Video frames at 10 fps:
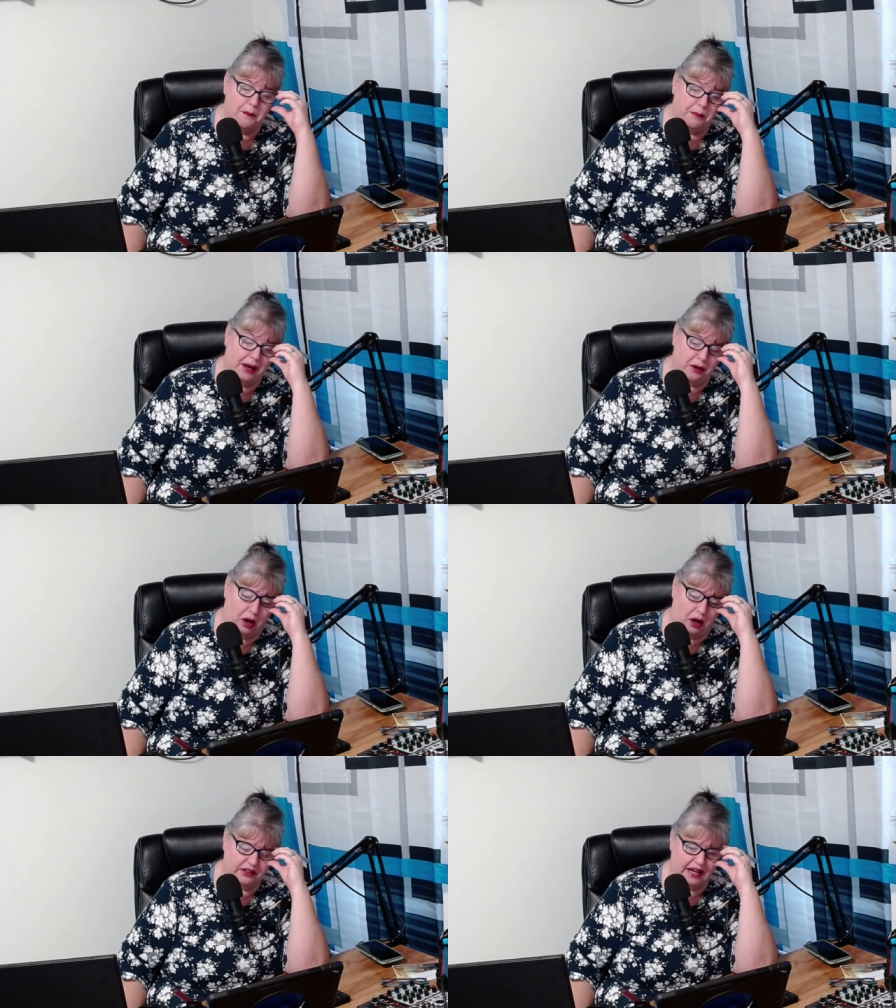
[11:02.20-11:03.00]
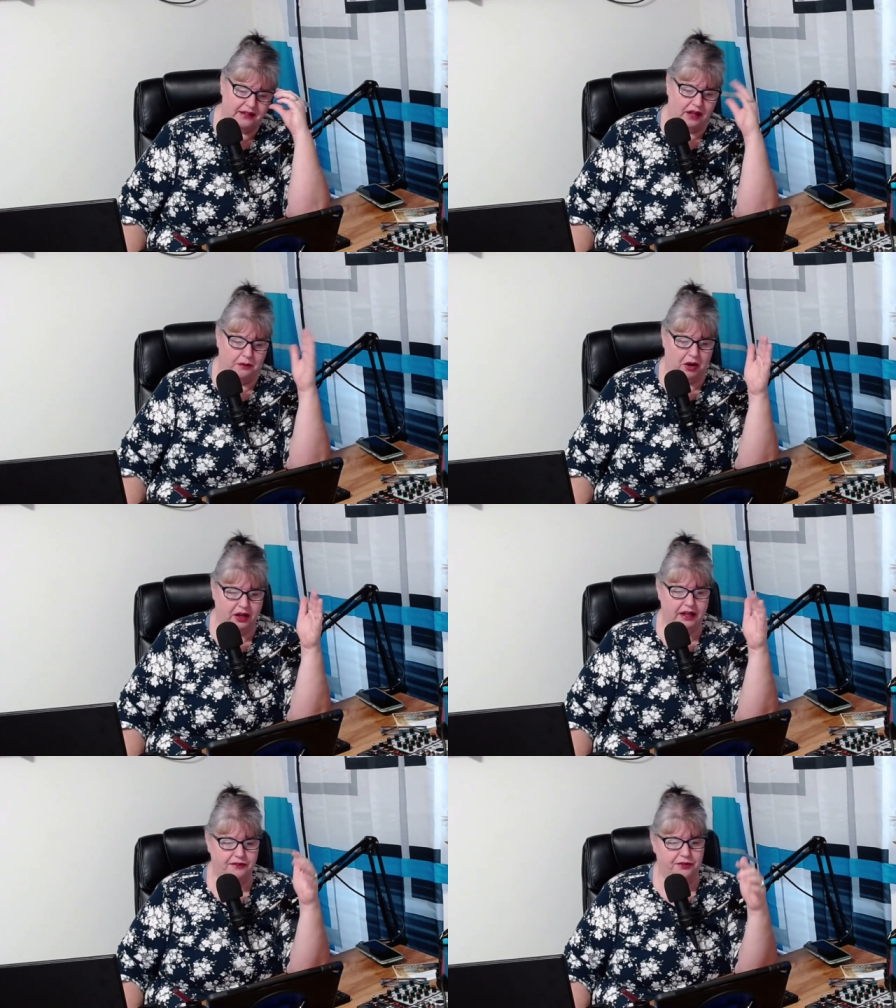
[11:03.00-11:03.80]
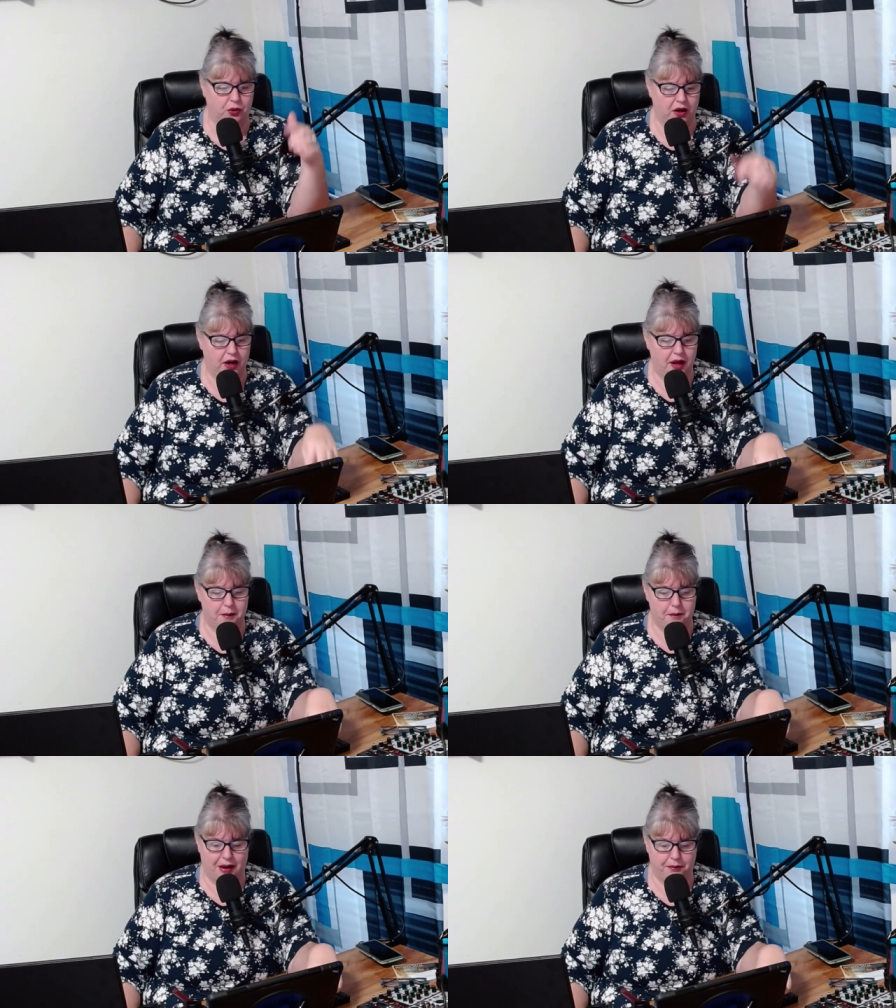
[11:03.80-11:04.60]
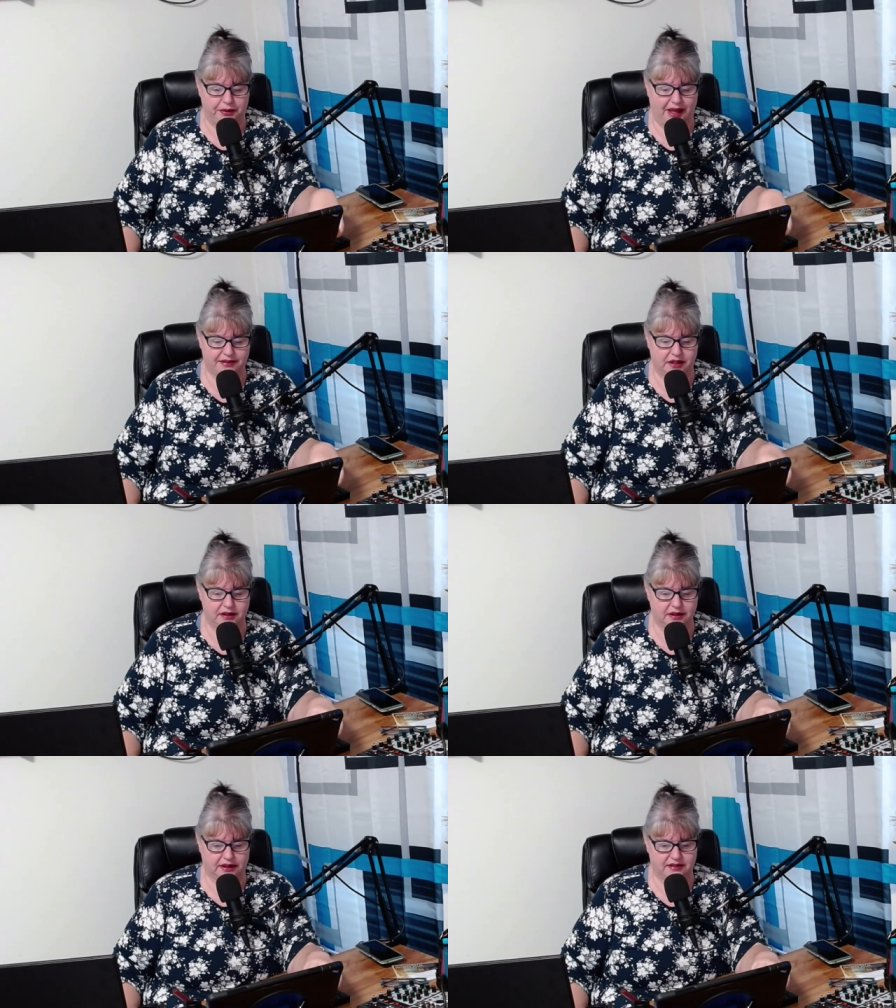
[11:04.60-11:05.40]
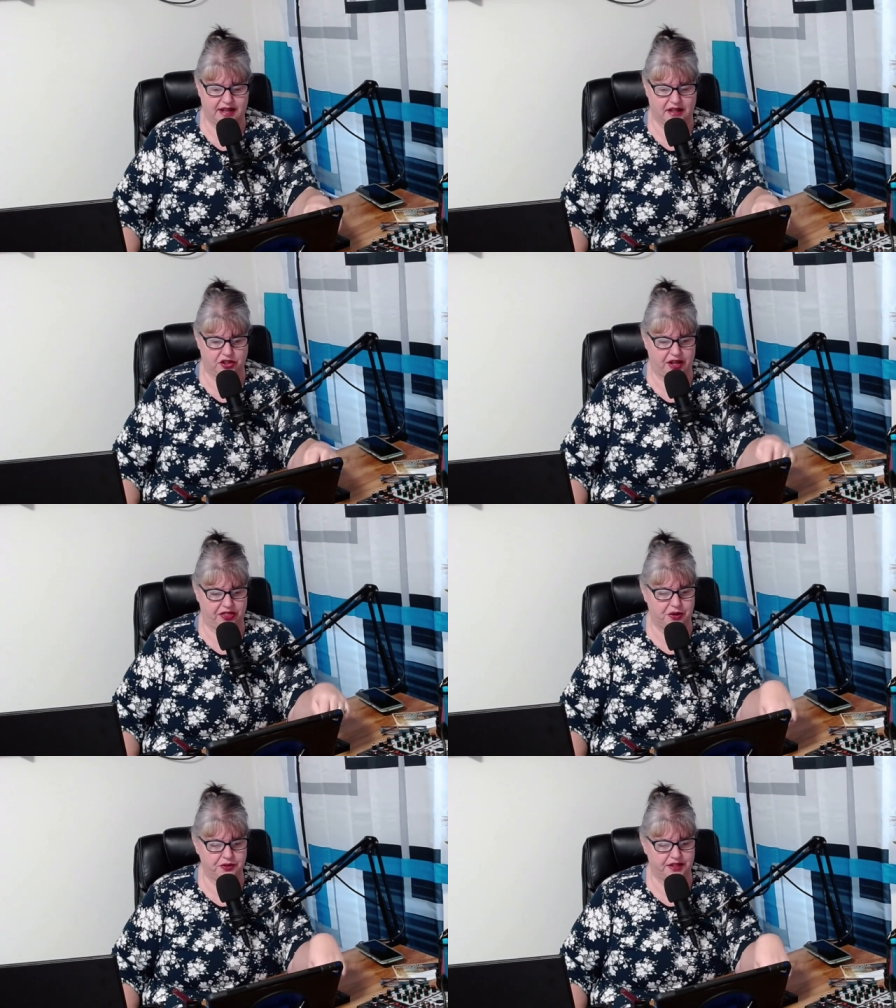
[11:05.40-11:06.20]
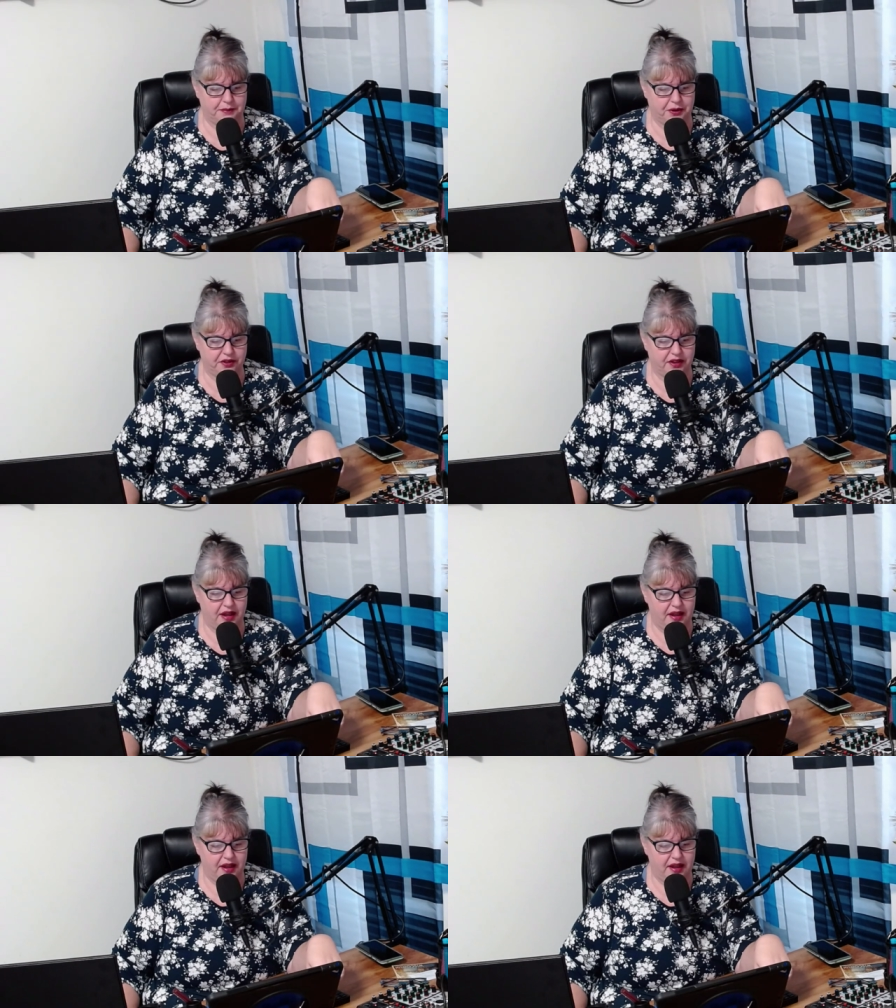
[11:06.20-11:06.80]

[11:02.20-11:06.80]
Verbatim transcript: But our days on market for Mount Pleasant, let's take a look at those numbers.